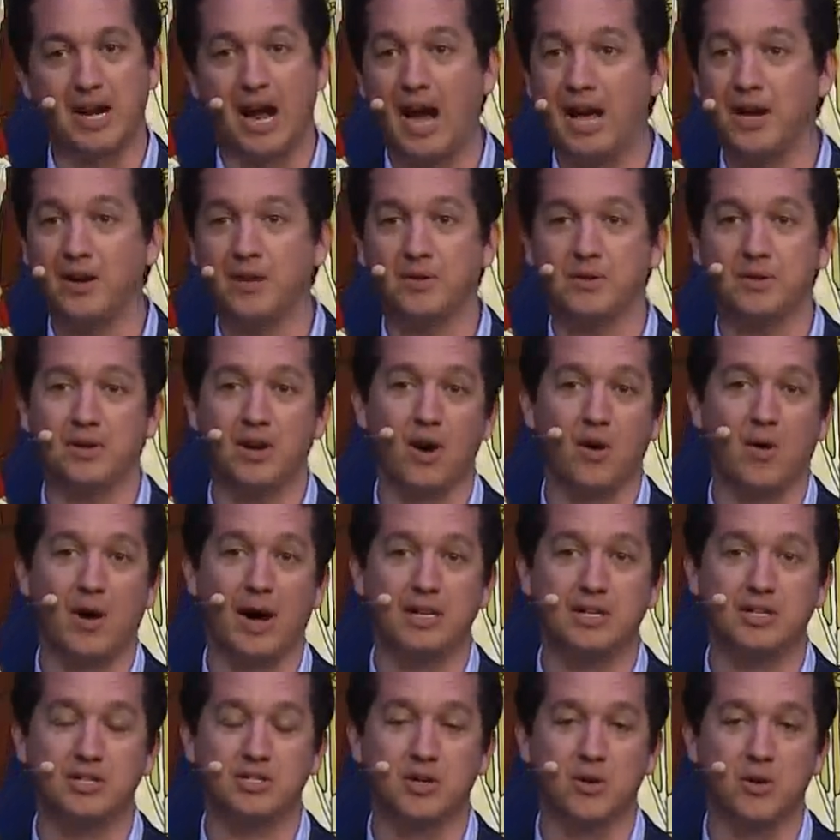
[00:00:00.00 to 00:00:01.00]
I don't know.
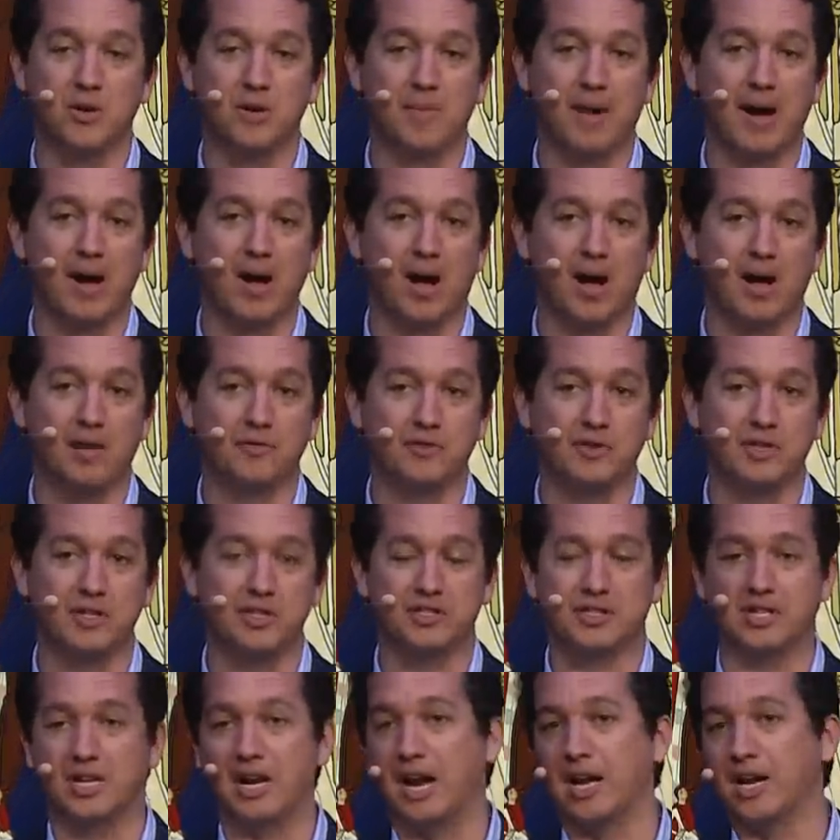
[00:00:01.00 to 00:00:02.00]
I just go to my
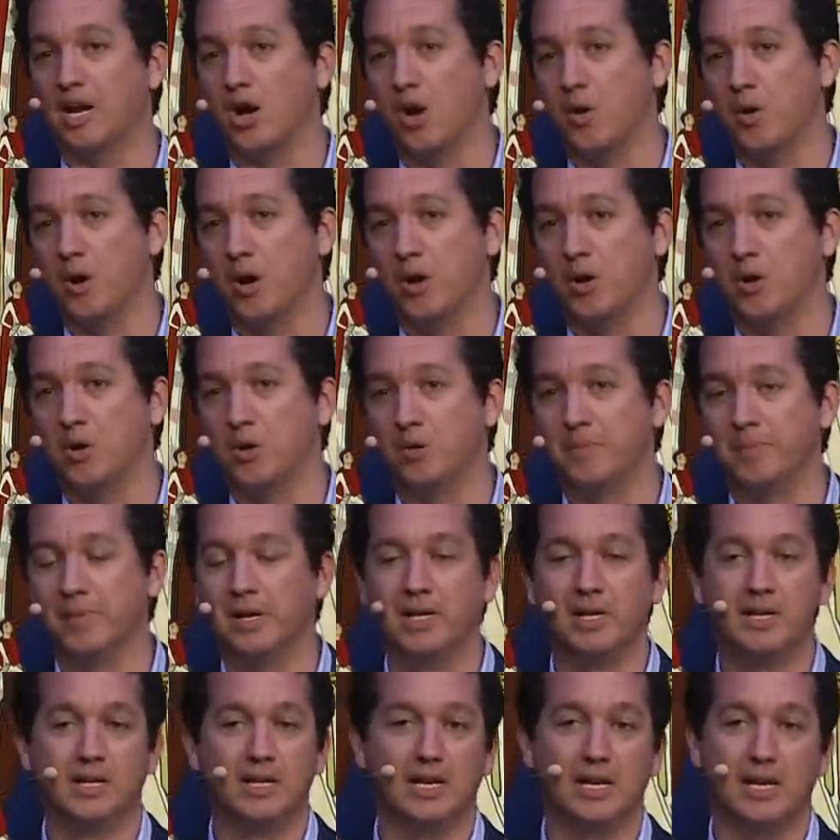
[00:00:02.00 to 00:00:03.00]
office and I go home
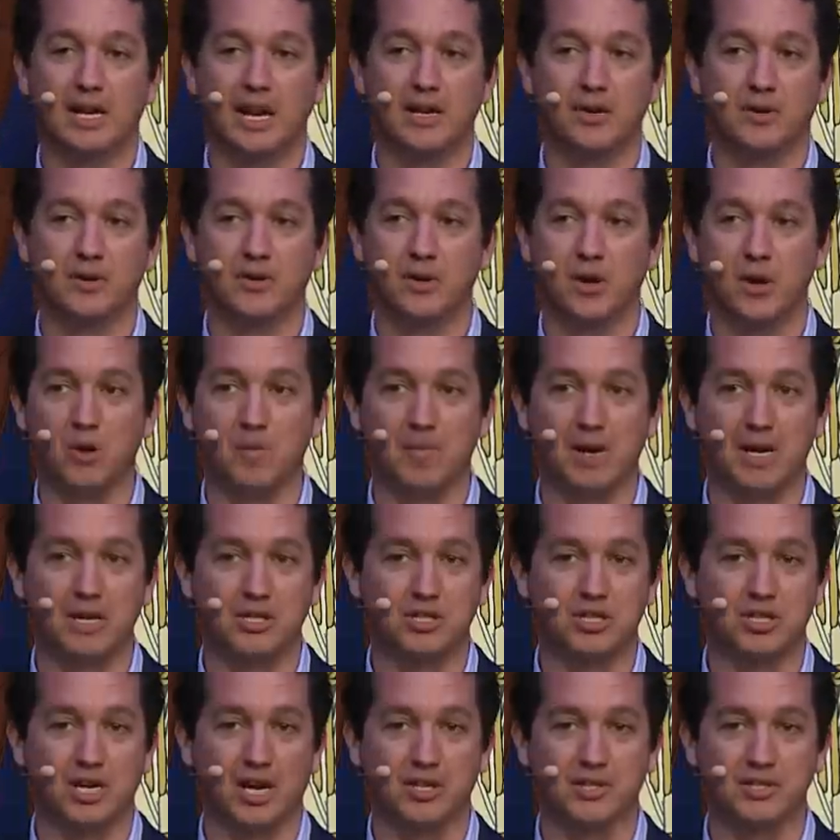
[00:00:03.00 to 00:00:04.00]
and I don't know
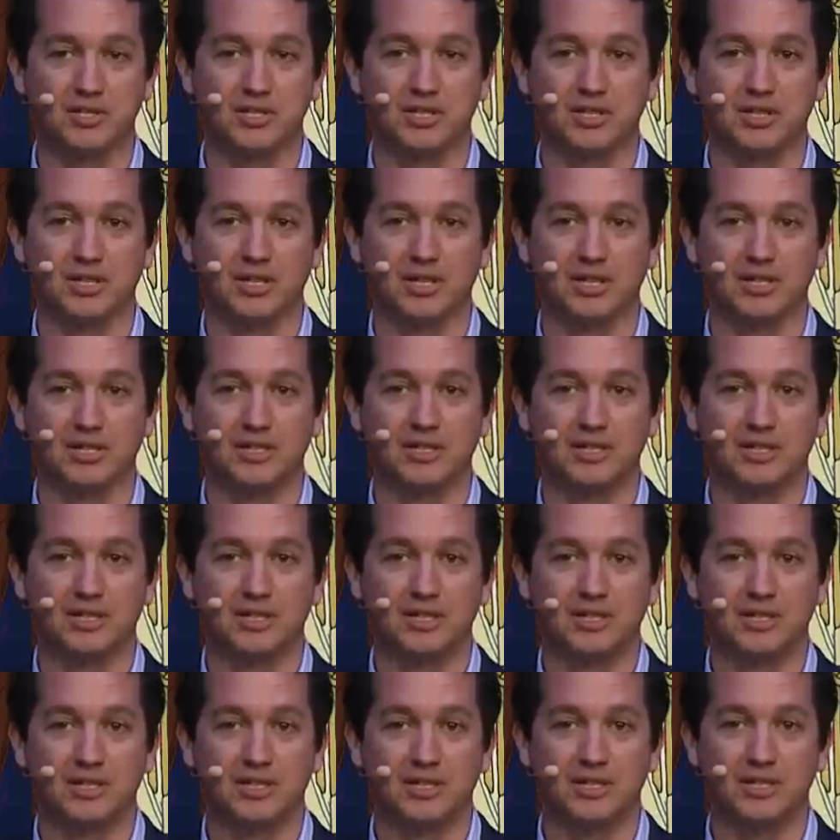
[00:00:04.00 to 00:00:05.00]
much else in the
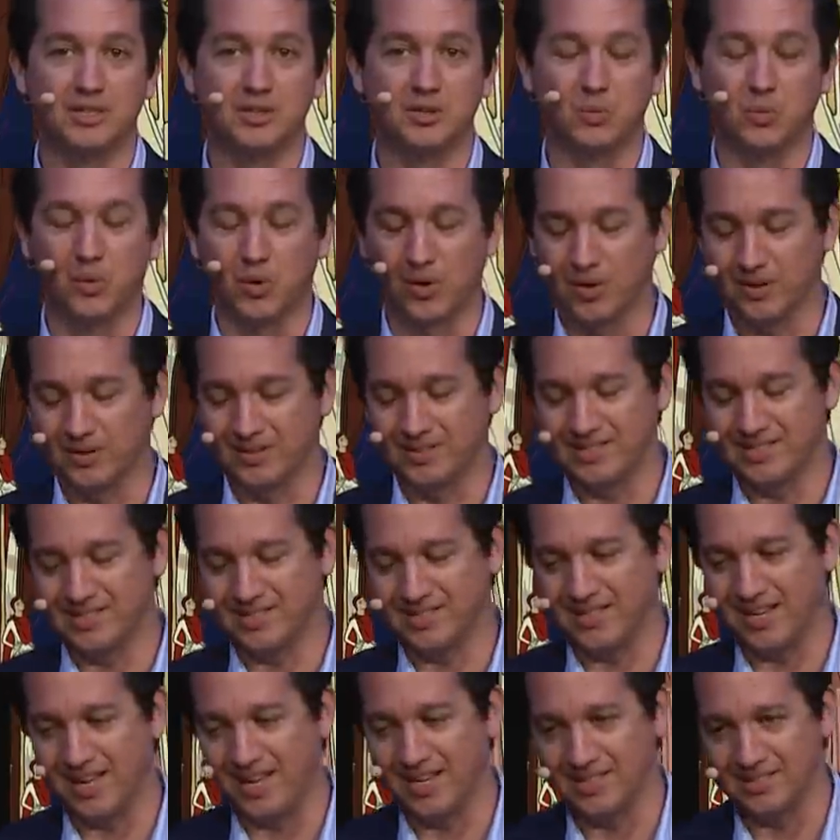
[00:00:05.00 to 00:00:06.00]
in the world these
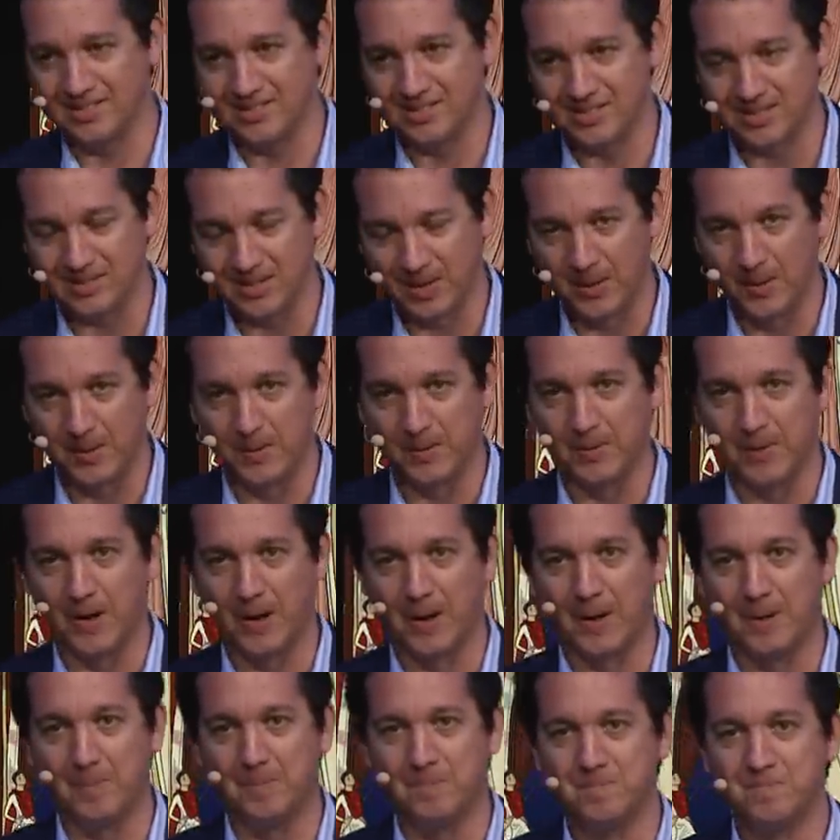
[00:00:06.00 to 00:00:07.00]
days. So
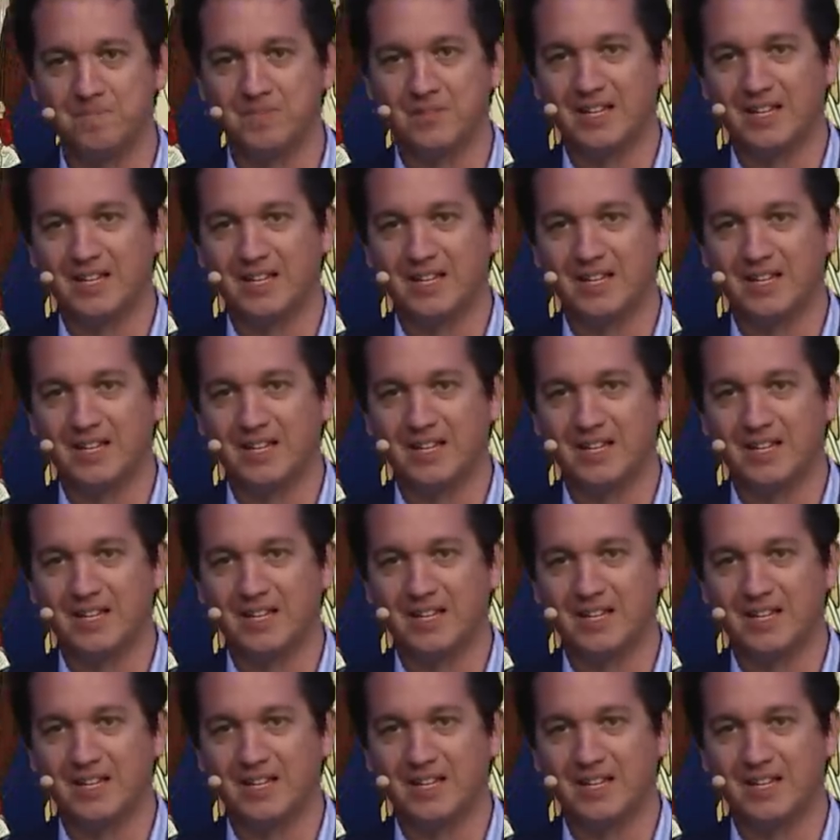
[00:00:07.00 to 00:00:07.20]
um,